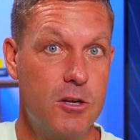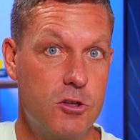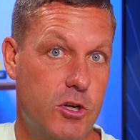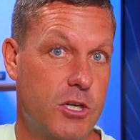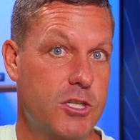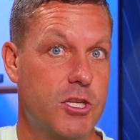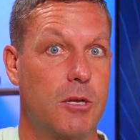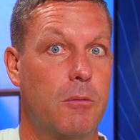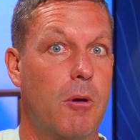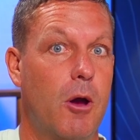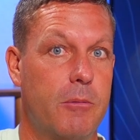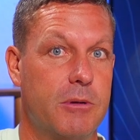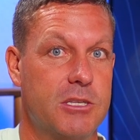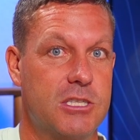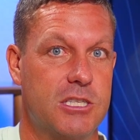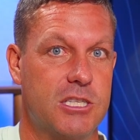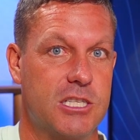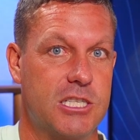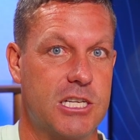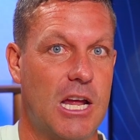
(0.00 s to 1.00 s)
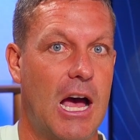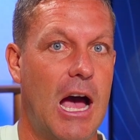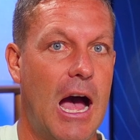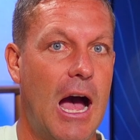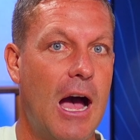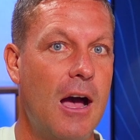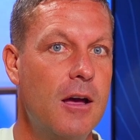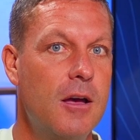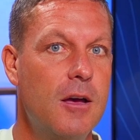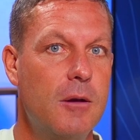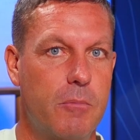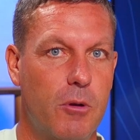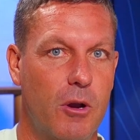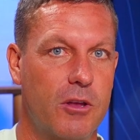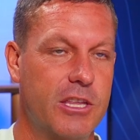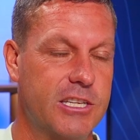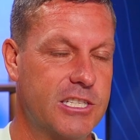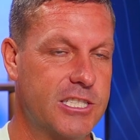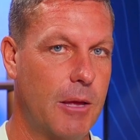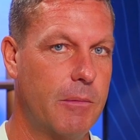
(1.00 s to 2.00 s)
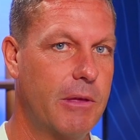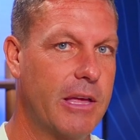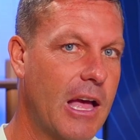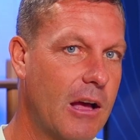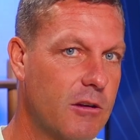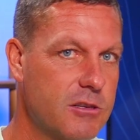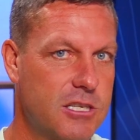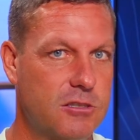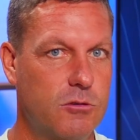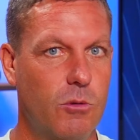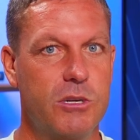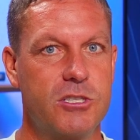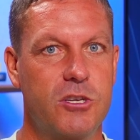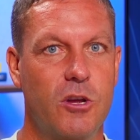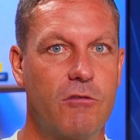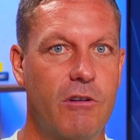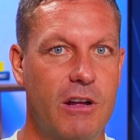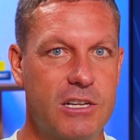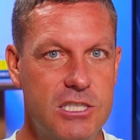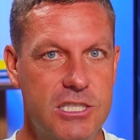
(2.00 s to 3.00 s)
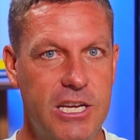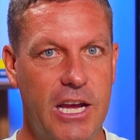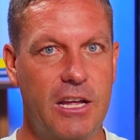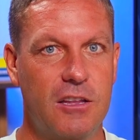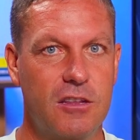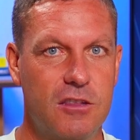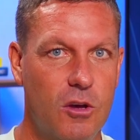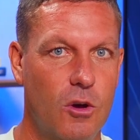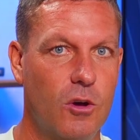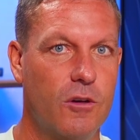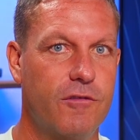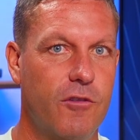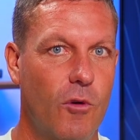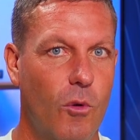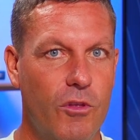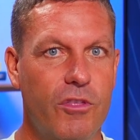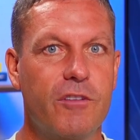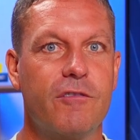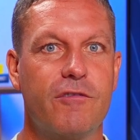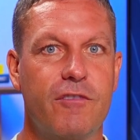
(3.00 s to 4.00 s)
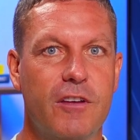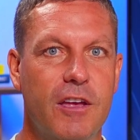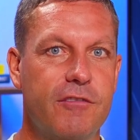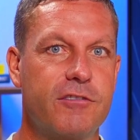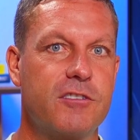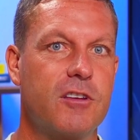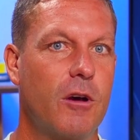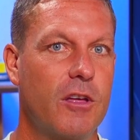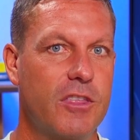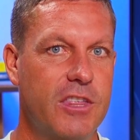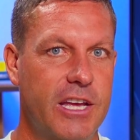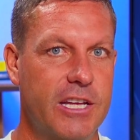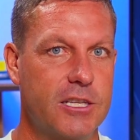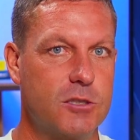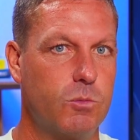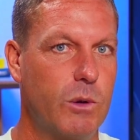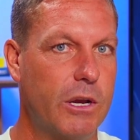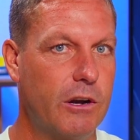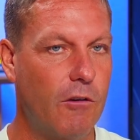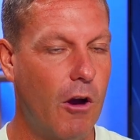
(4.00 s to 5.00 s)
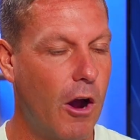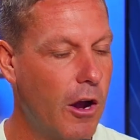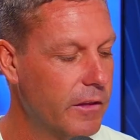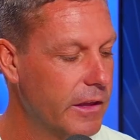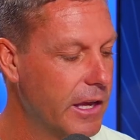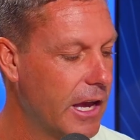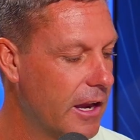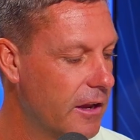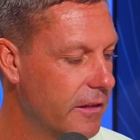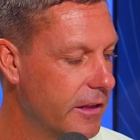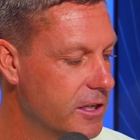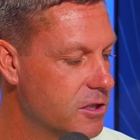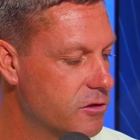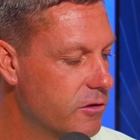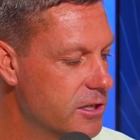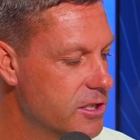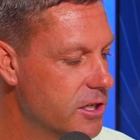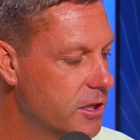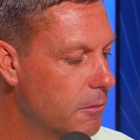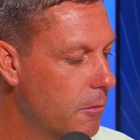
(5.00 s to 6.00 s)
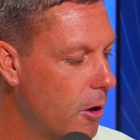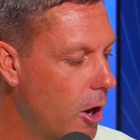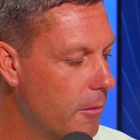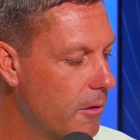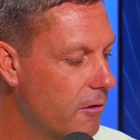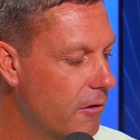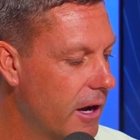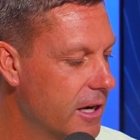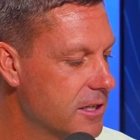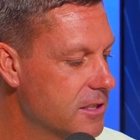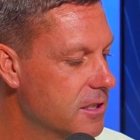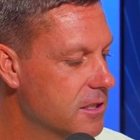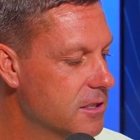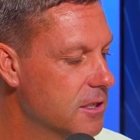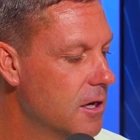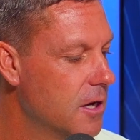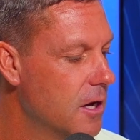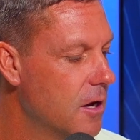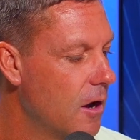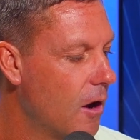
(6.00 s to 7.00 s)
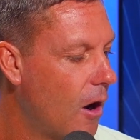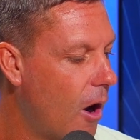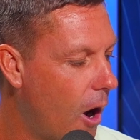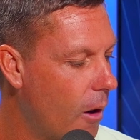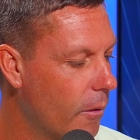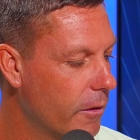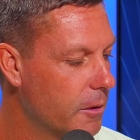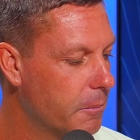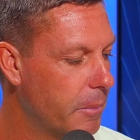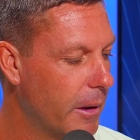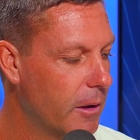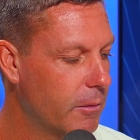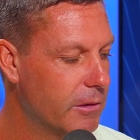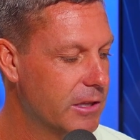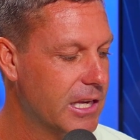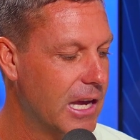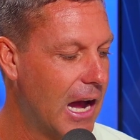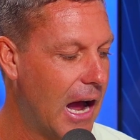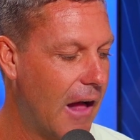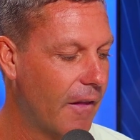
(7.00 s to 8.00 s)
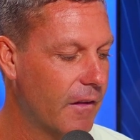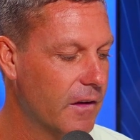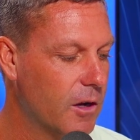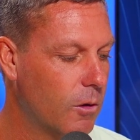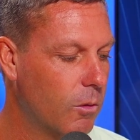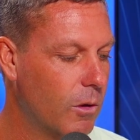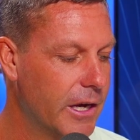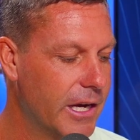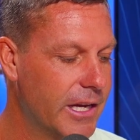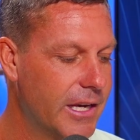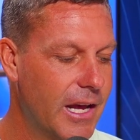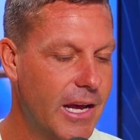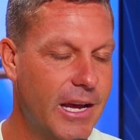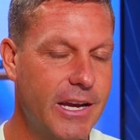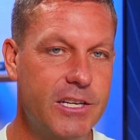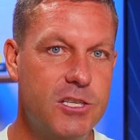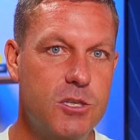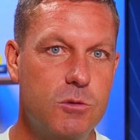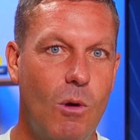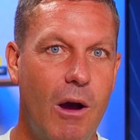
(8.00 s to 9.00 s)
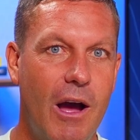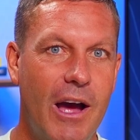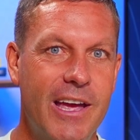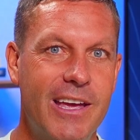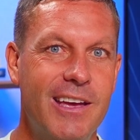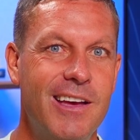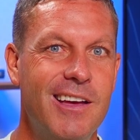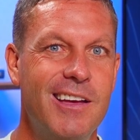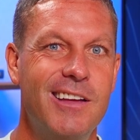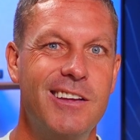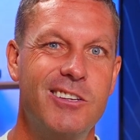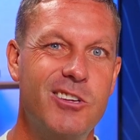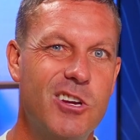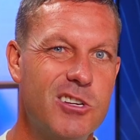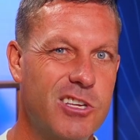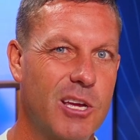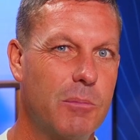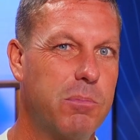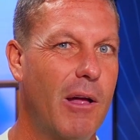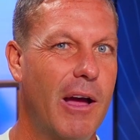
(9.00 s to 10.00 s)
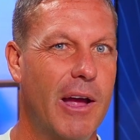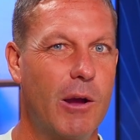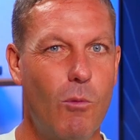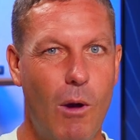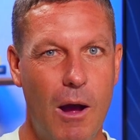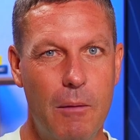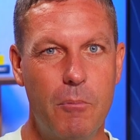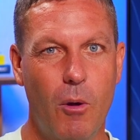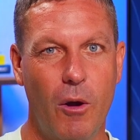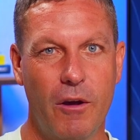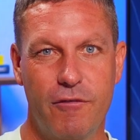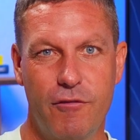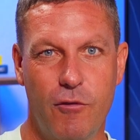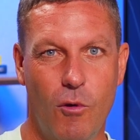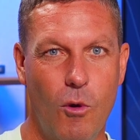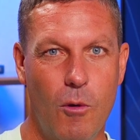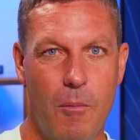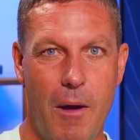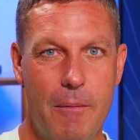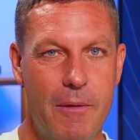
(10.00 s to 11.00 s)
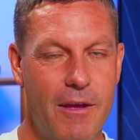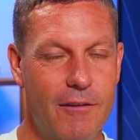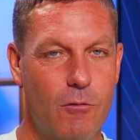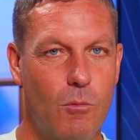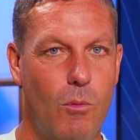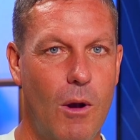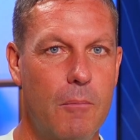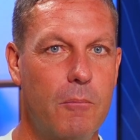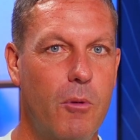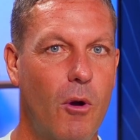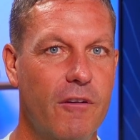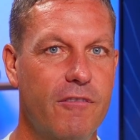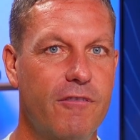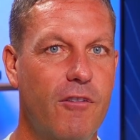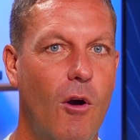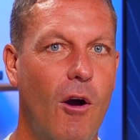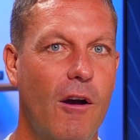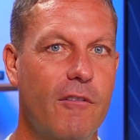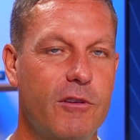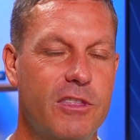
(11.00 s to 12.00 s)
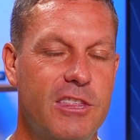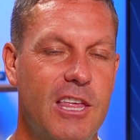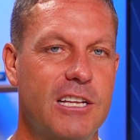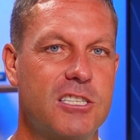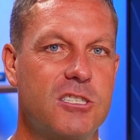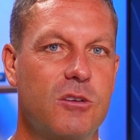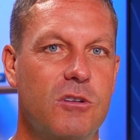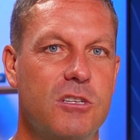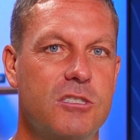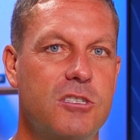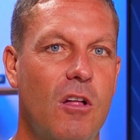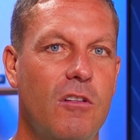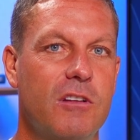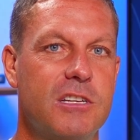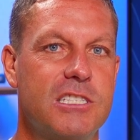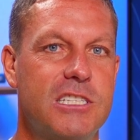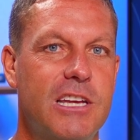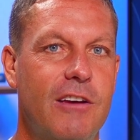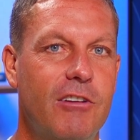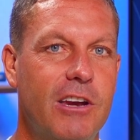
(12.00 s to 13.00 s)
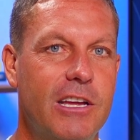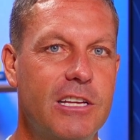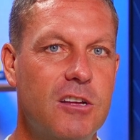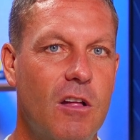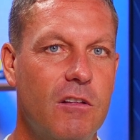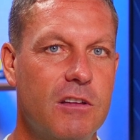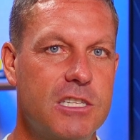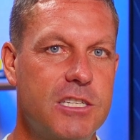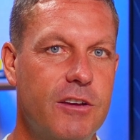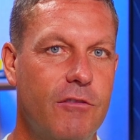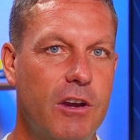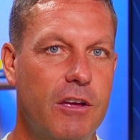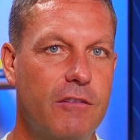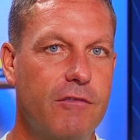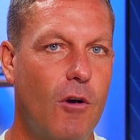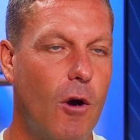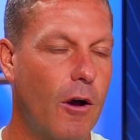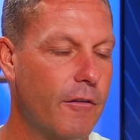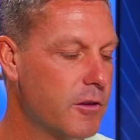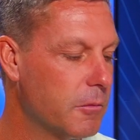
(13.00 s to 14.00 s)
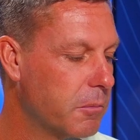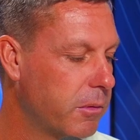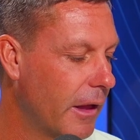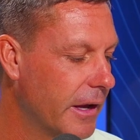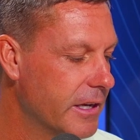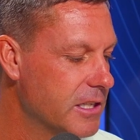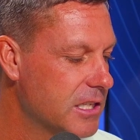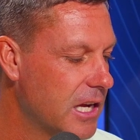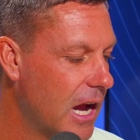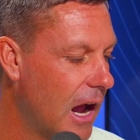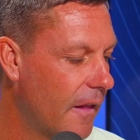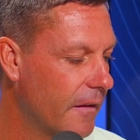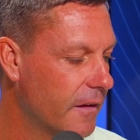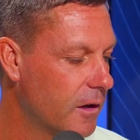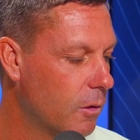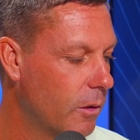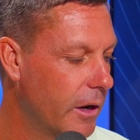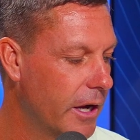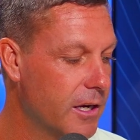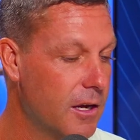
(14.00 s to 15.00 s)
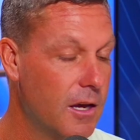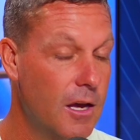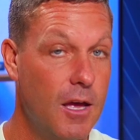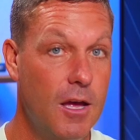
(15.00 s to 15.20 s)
Treasure of the Moment's the star, but I think something else has always got to run 2nd, 3rd, 4th and 5th. So I think it's winner only out of these Treasure of the Moment races. I want to be with Gala Queen each way, usually playing 1 by 4, maybe even 1 by 5 with that sort of $1.70, $1.75 to place Gala Queen.